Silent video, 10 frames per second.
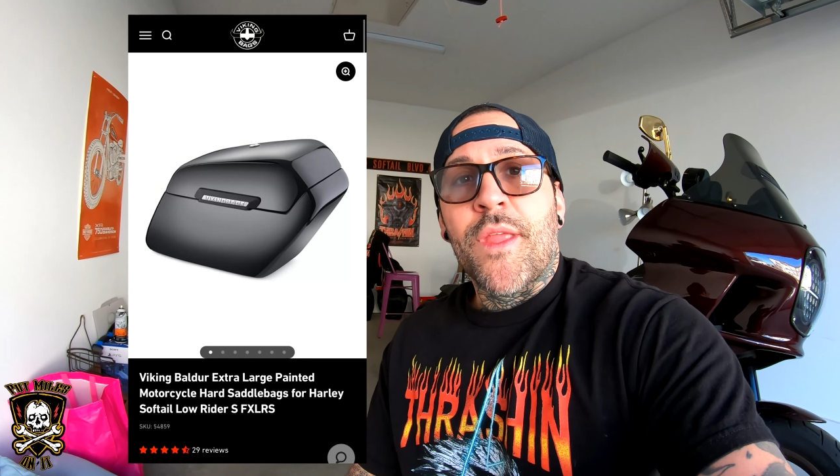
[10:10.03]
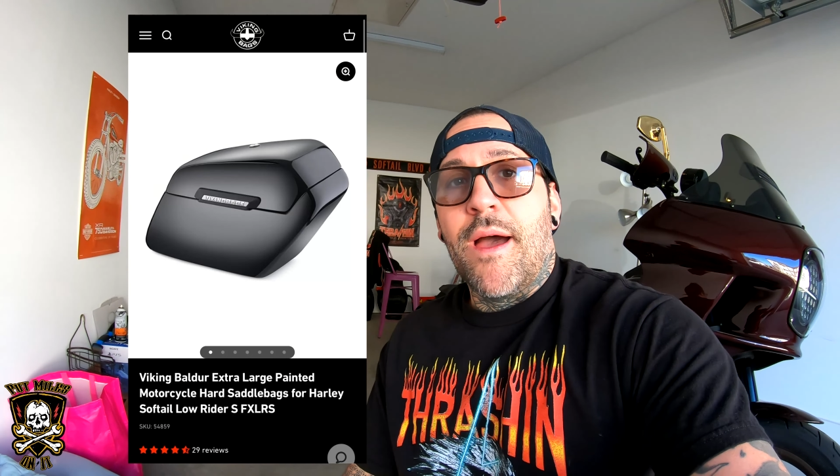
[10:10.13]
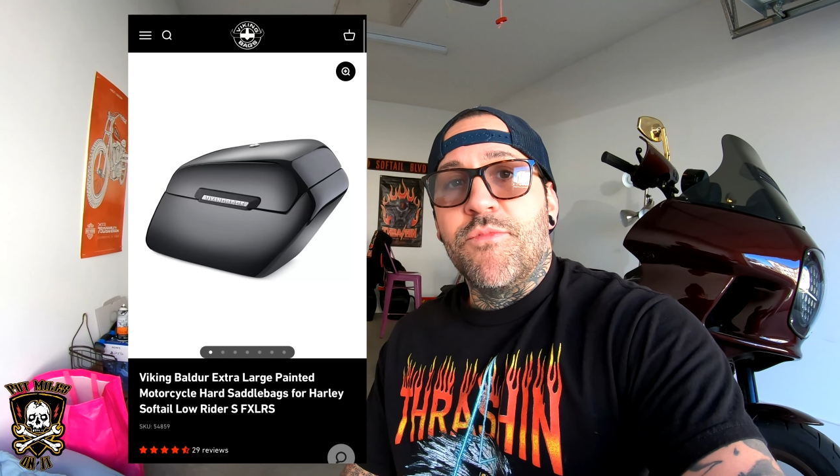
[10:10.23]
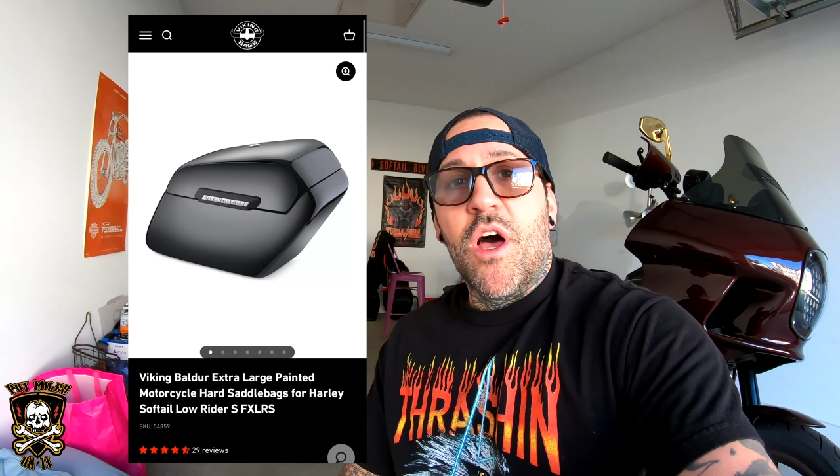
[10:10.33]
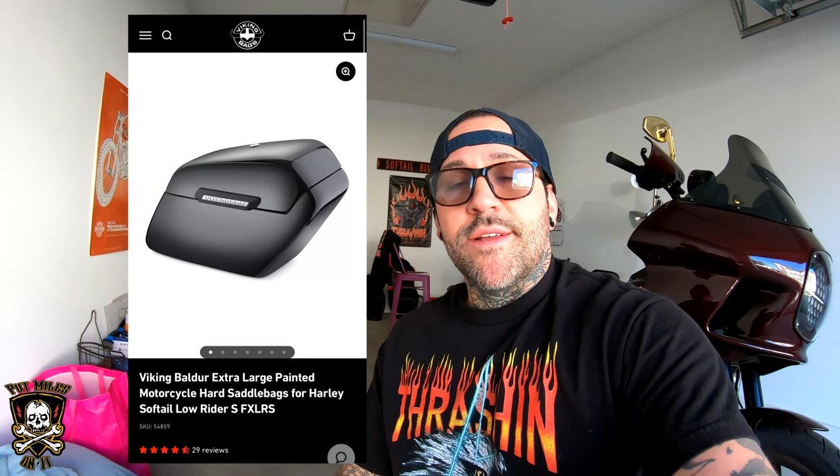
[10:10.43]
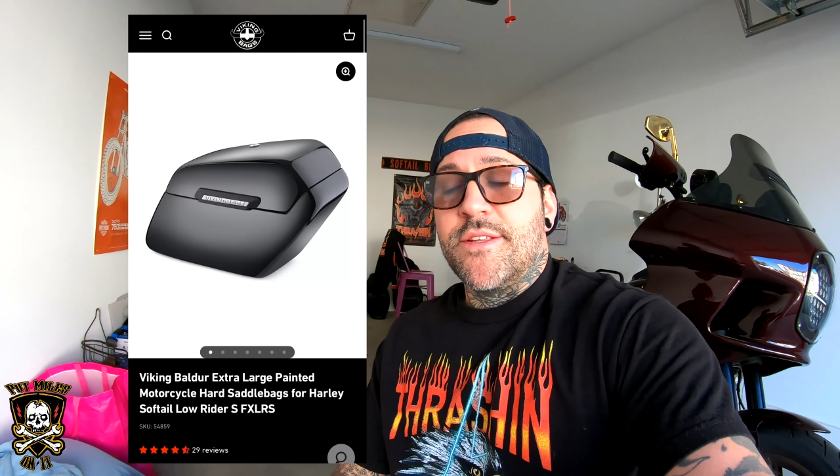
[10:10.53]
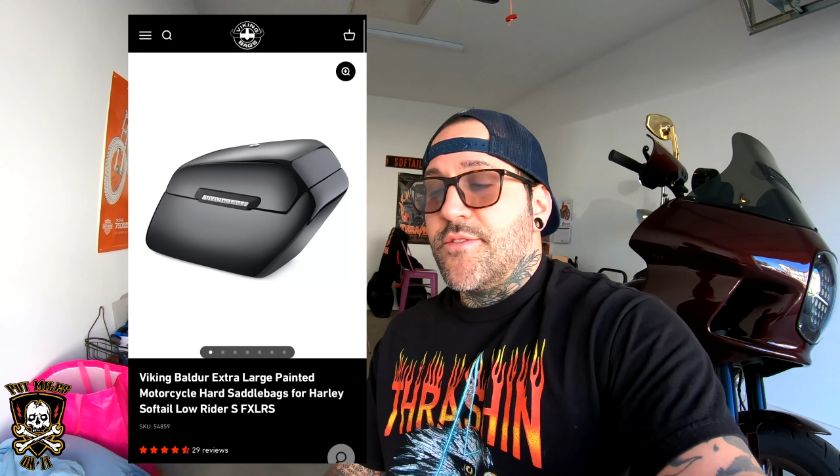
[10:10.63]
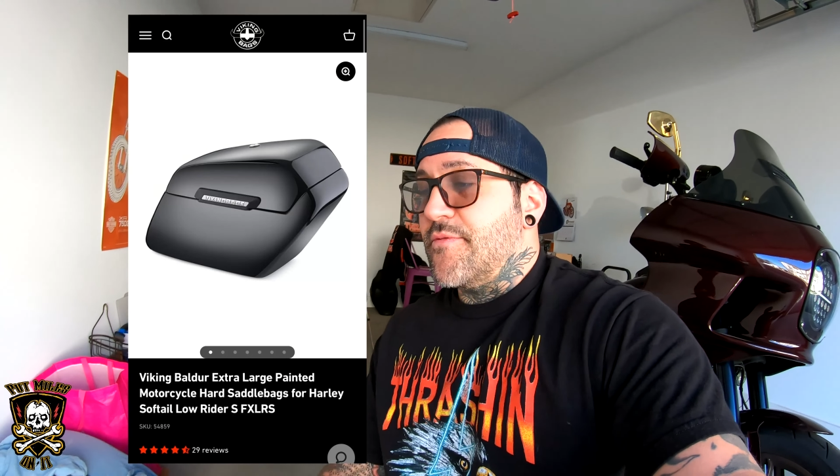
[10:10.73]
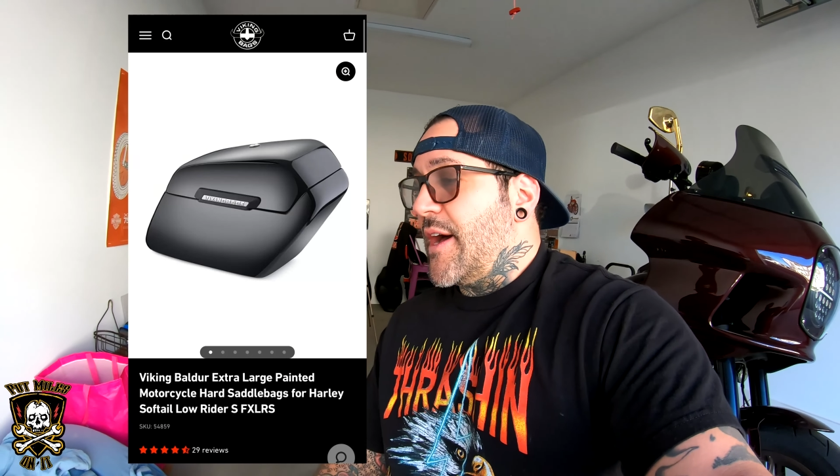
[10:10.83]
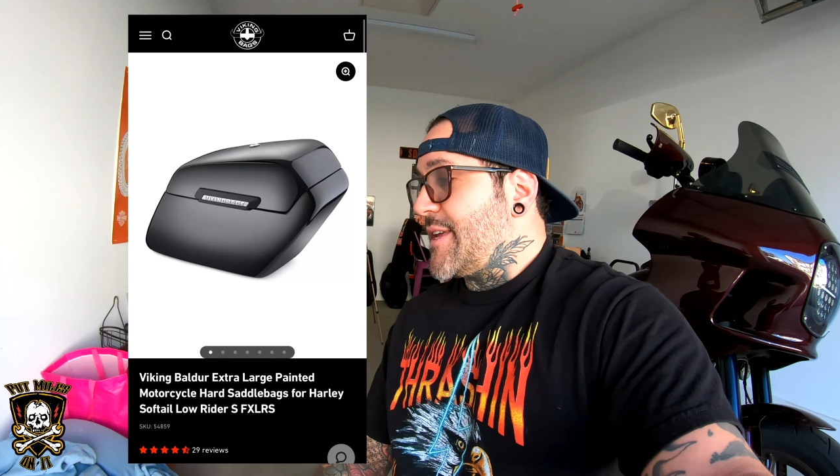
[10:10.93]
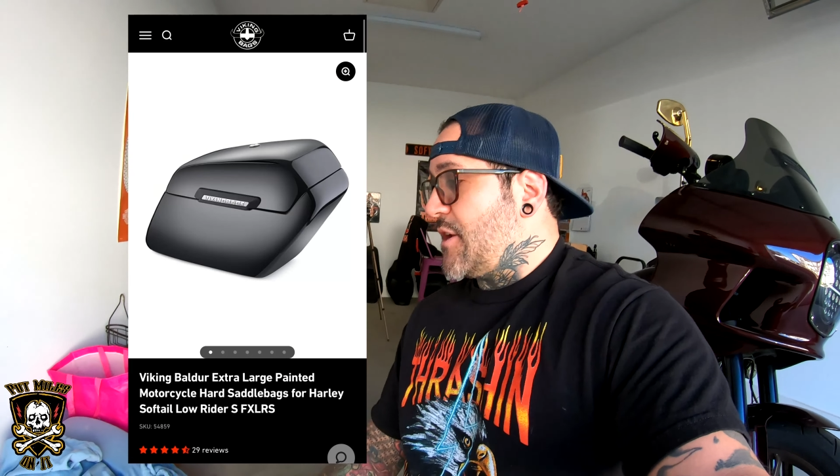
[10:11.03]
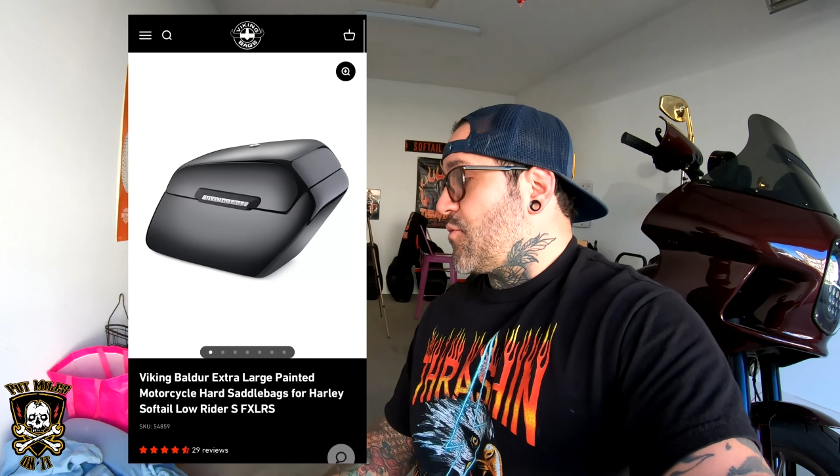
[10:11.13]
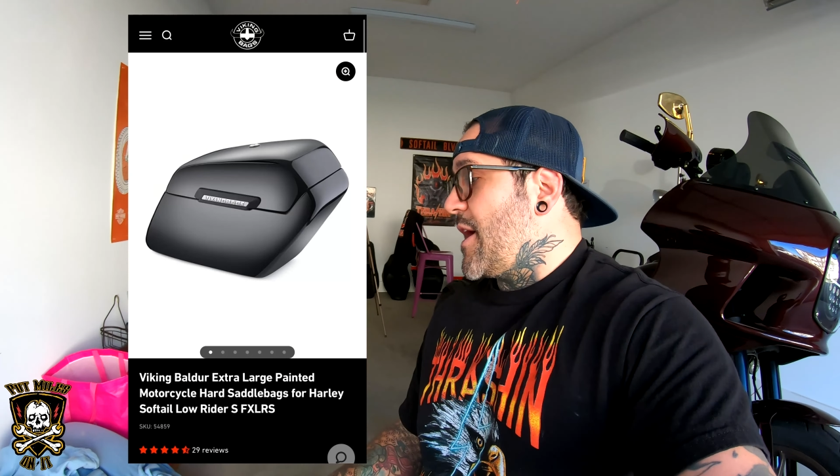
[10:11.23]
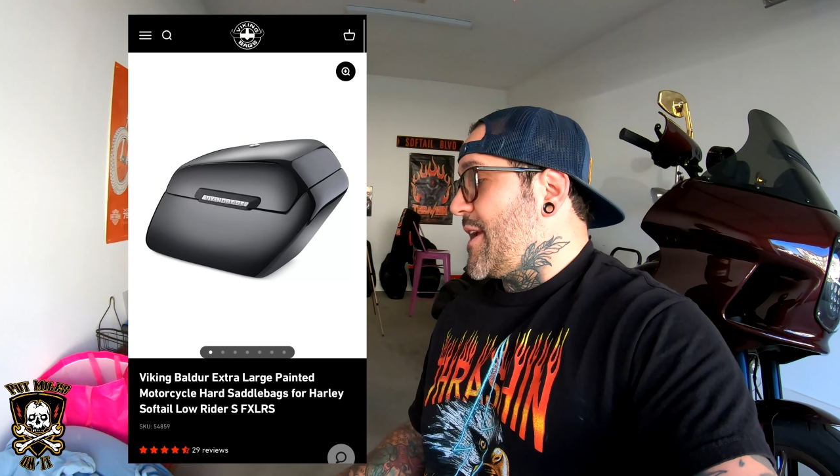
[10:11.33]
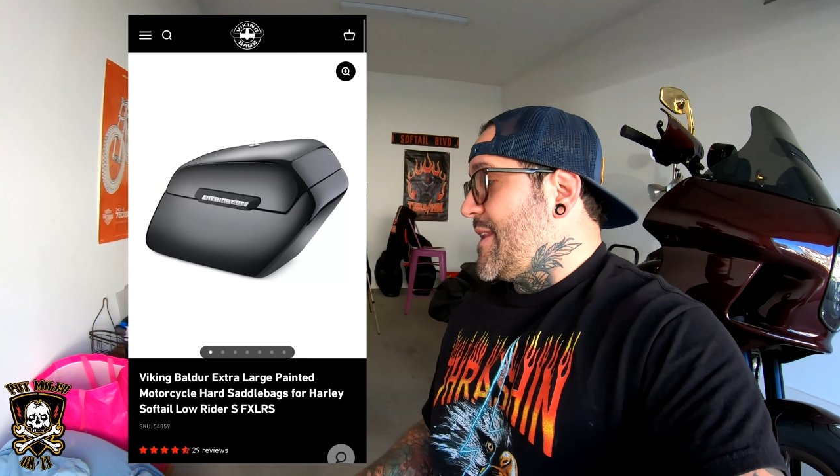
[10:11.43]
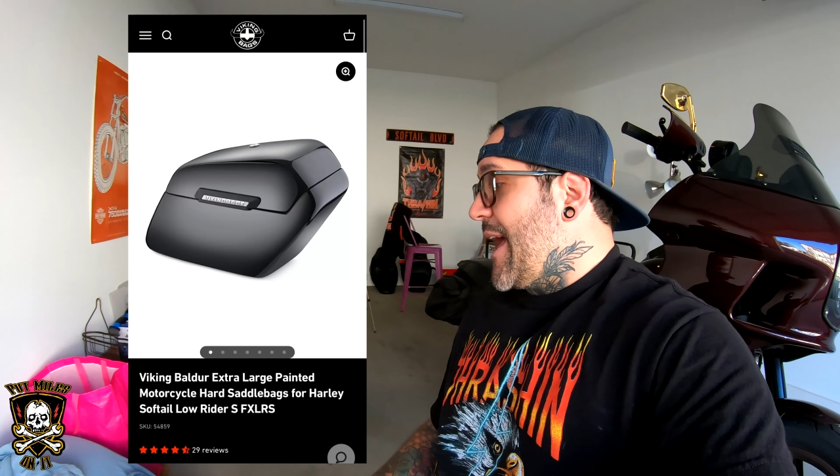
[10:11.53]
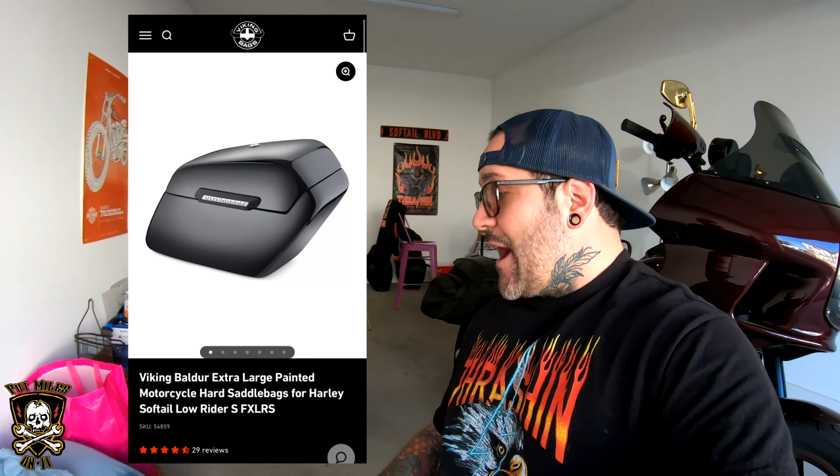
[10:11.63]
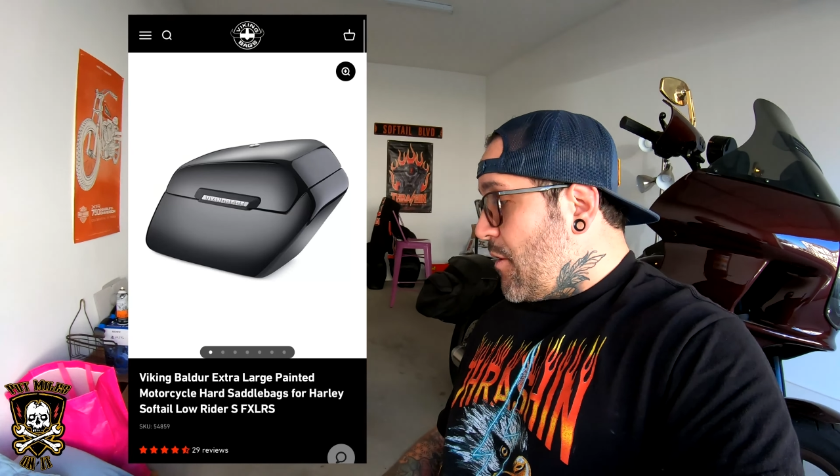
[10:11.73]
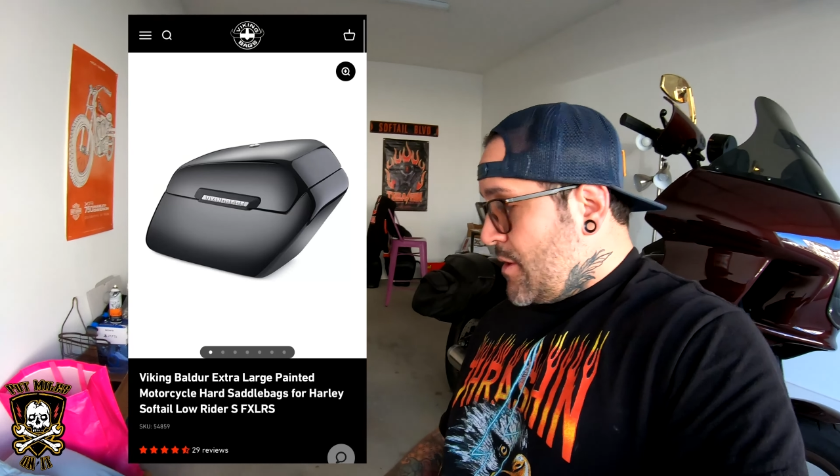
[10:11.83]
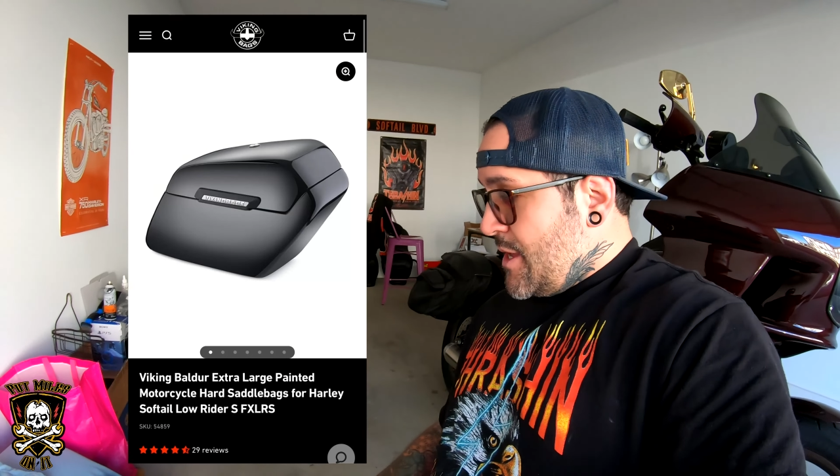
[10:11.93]
I'm talking to Viking right
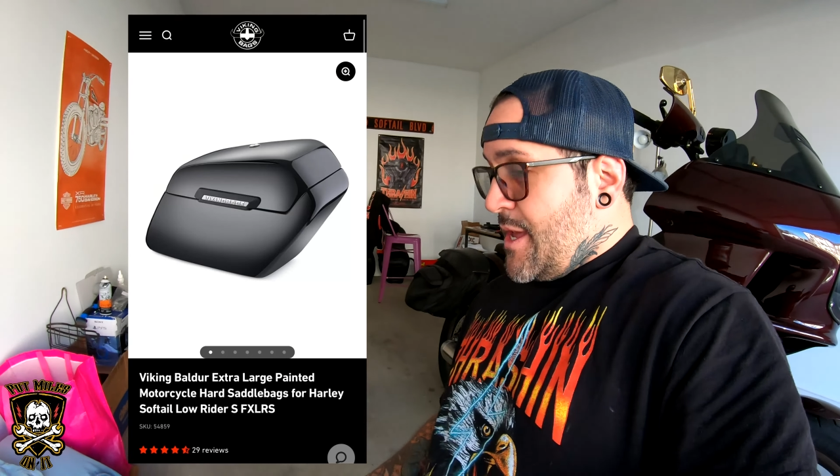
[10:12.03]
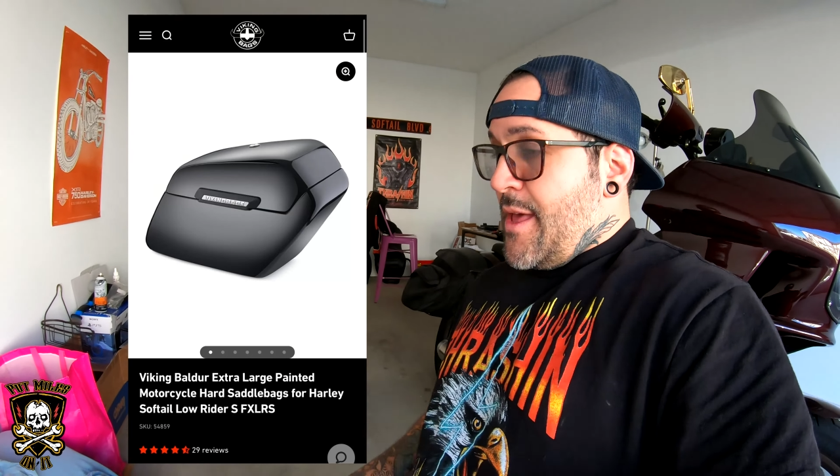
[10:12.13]
now.